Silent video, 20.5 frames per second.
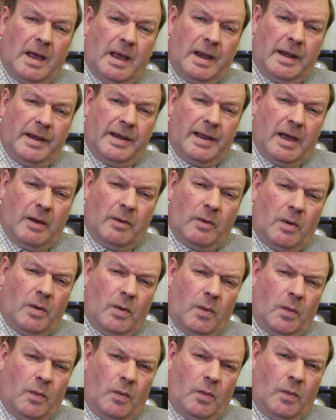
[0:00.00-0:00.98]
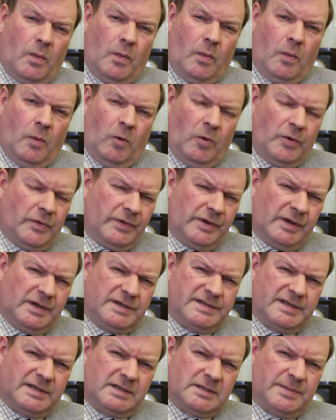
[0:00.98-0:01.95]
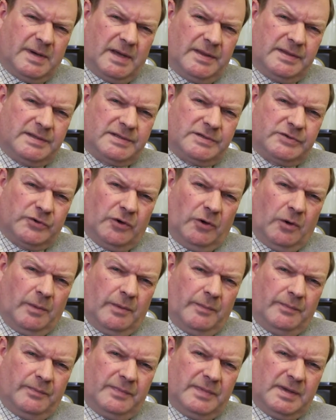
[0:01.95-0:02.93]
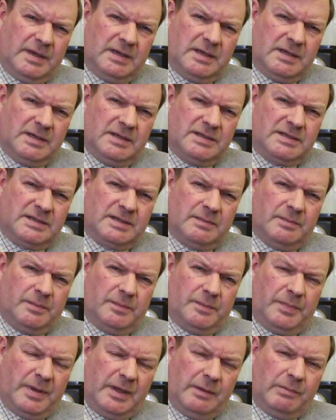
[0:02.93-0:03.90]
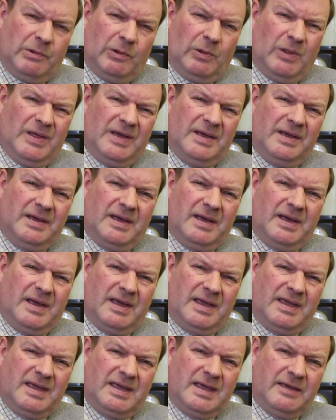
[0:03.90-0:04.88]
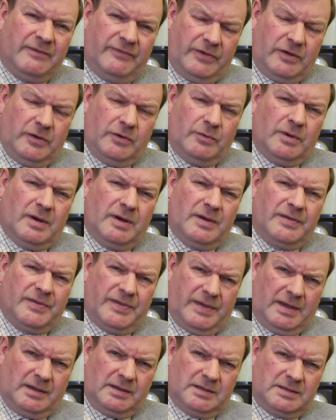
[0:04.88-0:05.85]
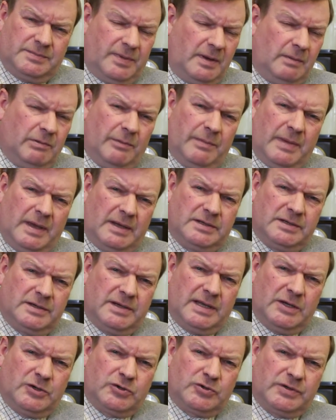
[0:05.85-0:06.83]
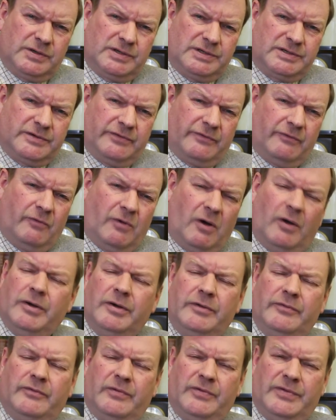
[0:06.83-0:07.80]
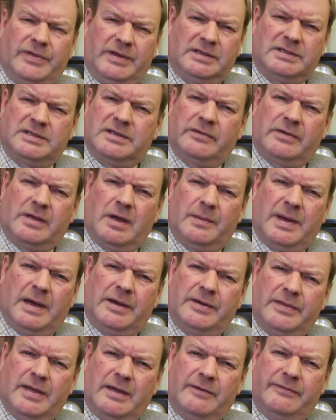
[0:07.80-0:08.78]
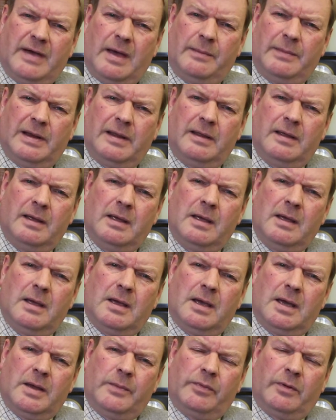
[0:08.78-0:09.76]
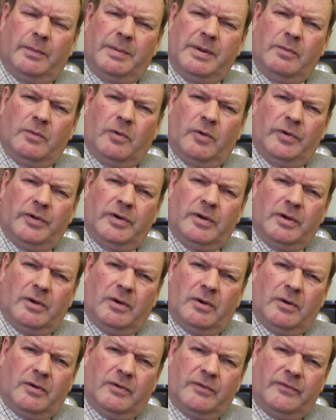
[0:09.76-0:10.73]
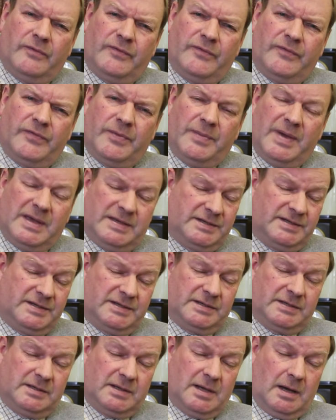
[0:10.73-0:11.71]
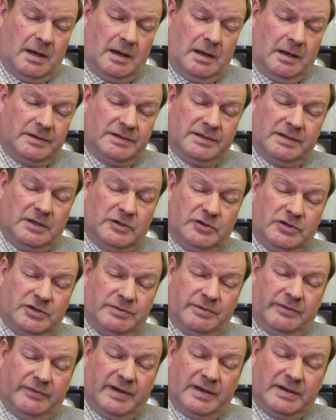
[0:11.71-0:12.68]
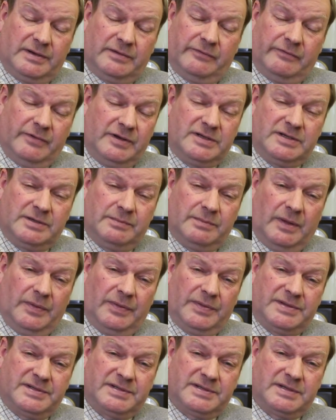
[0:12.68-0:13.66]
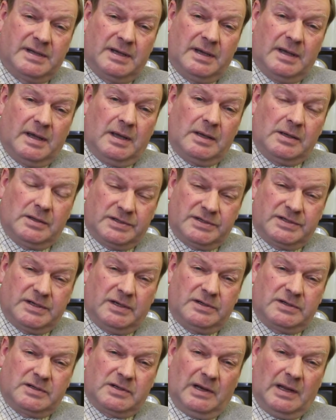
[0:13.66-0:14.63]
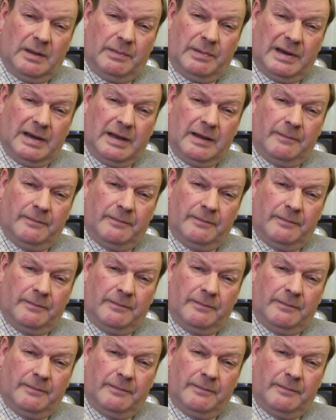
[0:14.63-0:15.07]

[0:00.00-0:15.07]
Now, one of the nice things about this job is people give you things. People make donations of wonderful things that have come out of their family. And probably one of the best donations we've had of recent months concerns Gallipoli,